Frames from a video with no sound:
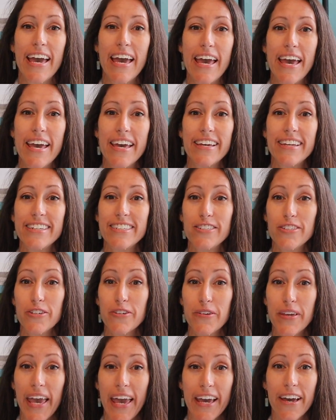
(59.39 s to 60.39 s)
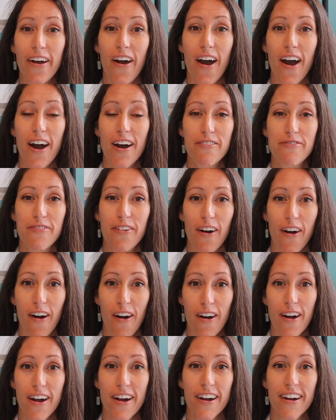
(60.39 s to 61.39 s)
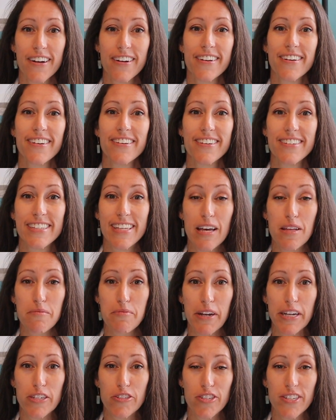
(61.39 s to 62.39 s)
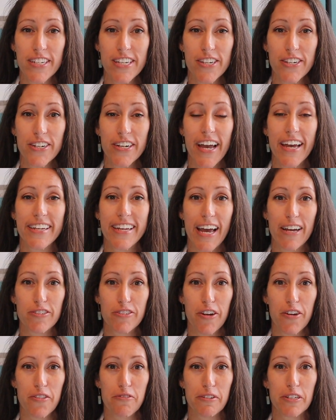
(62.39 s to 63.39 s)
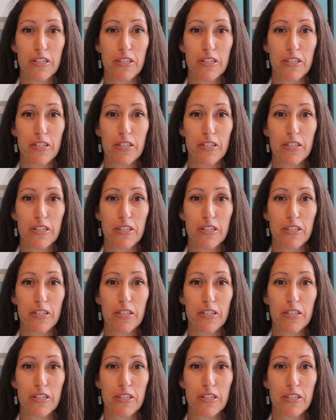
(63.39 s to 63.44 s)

And to kick off our celebration here at Natural Health